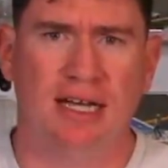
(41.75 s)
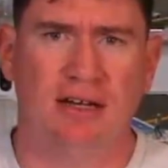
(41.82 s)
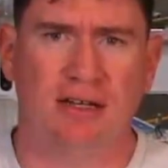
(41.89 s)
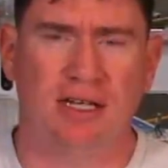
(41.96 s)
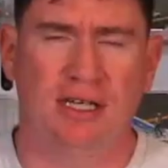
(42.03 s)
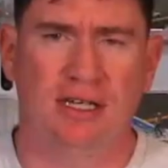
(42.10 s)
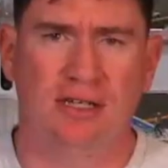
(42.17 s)

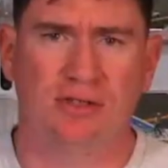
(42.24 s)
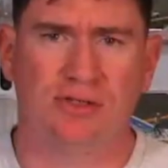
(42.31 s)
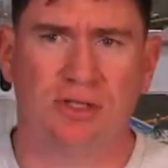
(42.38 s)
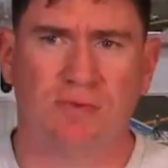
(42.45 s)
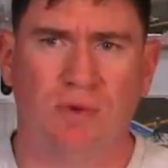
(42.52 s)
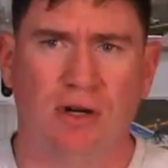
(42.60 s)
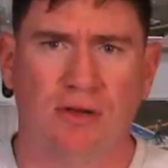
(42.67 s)
Unhinged
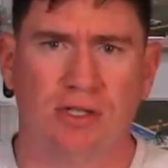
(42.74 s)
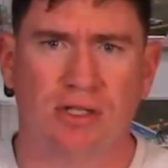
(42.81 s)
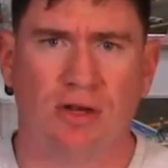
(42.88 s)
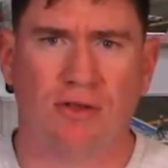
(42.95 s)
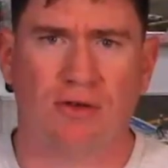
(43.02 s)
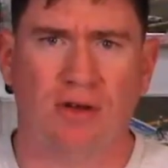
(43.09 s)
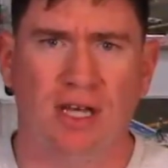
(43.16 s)
as well as
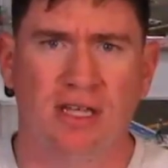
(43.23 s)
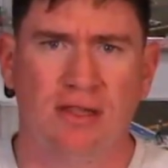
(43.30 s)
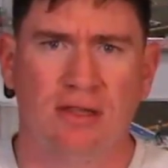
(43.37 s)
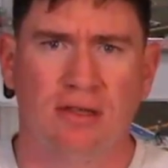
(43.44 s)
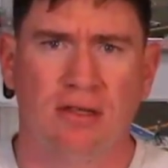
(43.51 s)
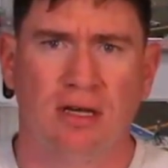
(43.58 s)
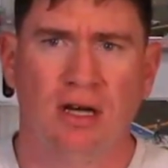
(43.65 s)
other
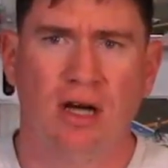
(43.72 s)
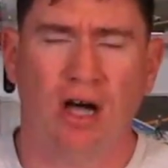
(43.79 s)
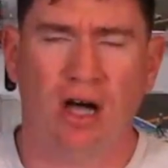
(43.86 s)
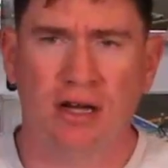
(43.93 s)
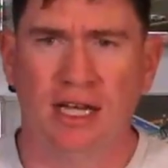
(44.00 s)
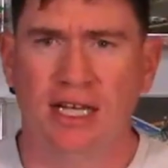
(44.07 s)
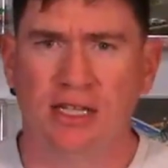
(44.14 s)

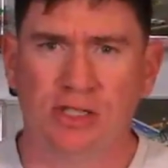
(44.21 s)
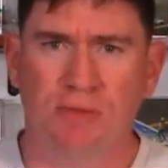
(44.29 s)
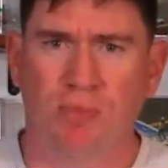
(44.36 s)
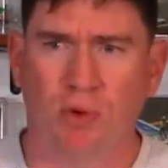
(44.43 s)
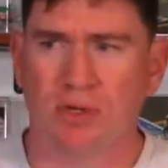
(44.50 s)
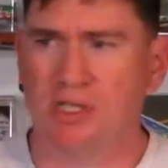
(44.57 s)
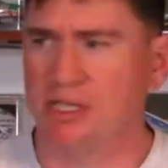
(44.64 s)
Unhinged
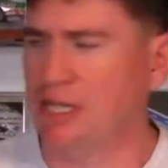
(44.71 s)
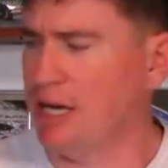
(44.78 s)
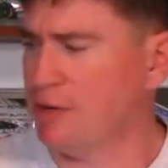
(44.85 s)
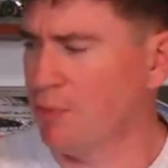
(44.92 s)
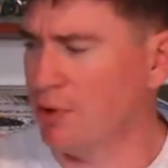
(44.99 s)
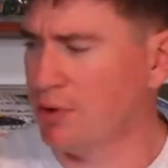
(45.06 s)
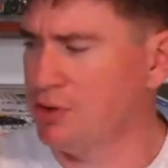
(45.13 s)
Sports
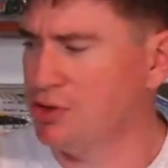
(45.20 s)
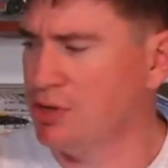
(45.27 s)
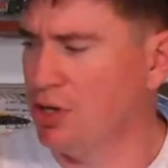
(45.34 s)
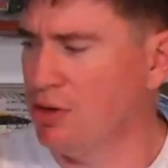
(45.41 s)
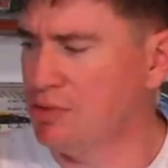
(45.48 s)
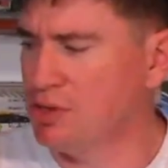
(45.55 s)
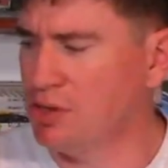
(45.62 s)
Network
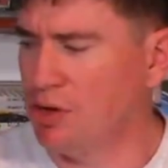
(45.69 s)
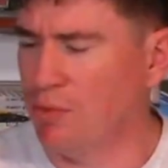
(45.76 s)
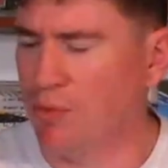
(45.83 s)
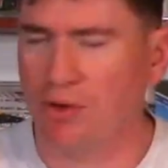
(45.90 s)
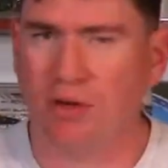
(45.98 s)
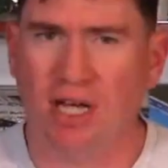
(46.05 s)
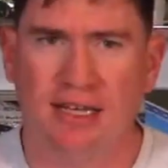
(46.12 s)
shows. So
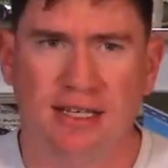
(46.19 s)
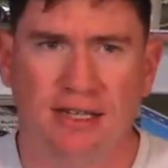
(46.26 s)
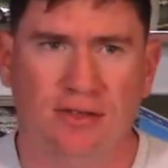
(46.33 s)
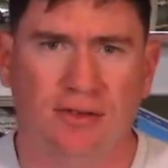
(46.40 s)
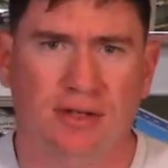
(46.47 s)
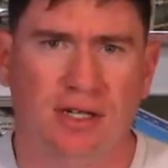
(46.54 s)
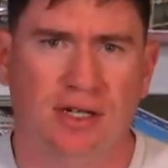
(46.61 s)
we're glad that
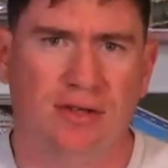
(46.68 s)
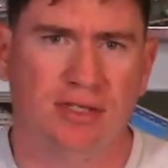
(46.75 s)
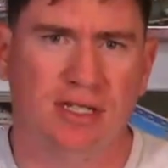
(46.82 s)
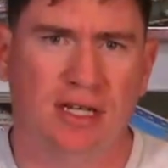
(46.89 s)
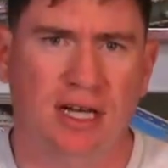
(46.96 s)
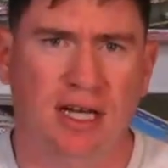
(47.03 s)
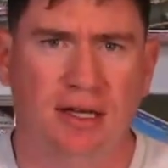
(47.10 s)
you're here
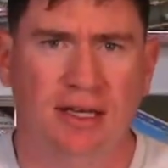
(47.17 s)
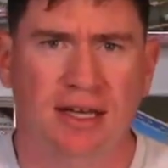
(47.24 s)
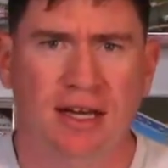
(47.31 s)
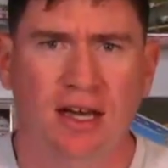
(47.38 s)
today.